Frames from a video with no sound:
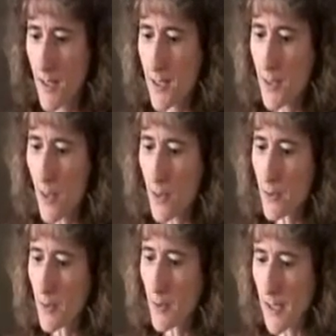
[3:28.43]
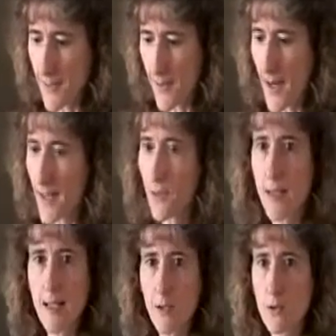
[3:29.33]
So that's fine,
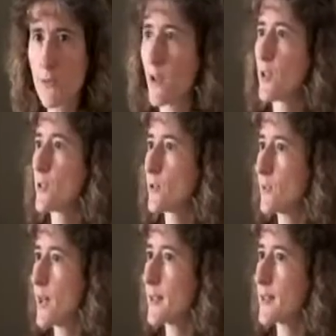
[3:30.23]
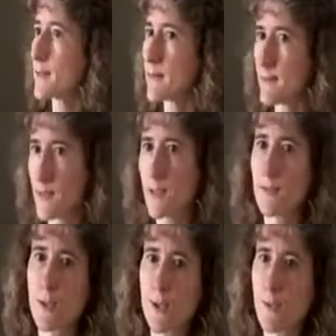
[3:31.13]
okay, go as far as you want and
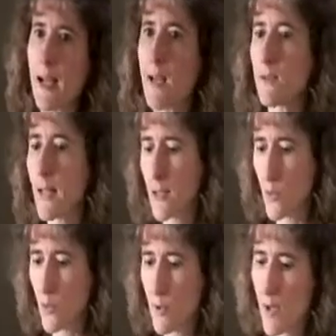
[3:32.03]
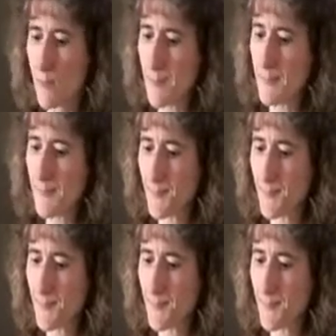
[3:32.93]
turn around, that's no problem.